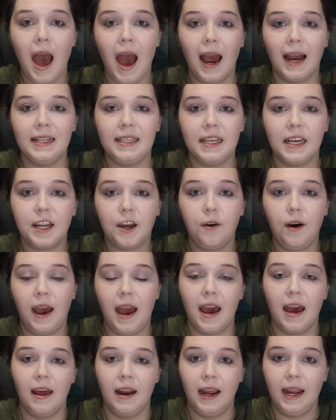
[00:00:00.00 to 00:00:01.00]
I did go
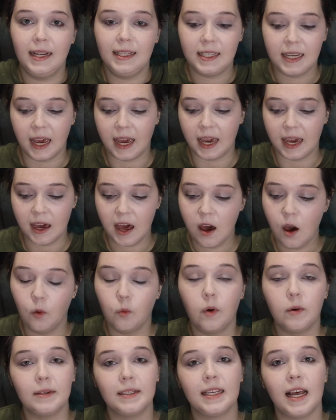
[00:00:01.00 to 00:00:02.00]
ahead and take
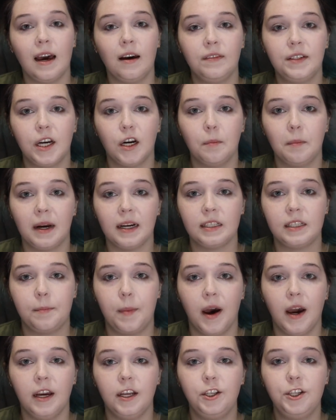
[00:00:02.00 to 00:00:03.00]
what was left on my
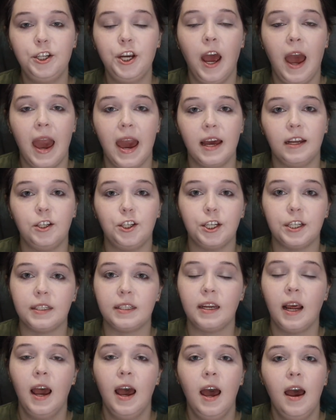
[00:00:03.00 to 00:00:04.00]
sponge and
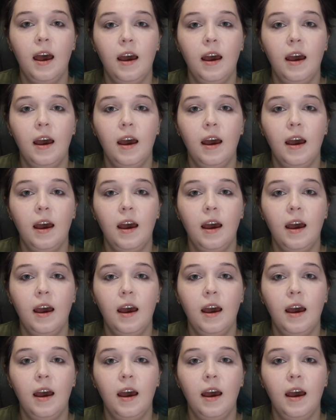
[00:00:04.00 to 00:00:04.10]
just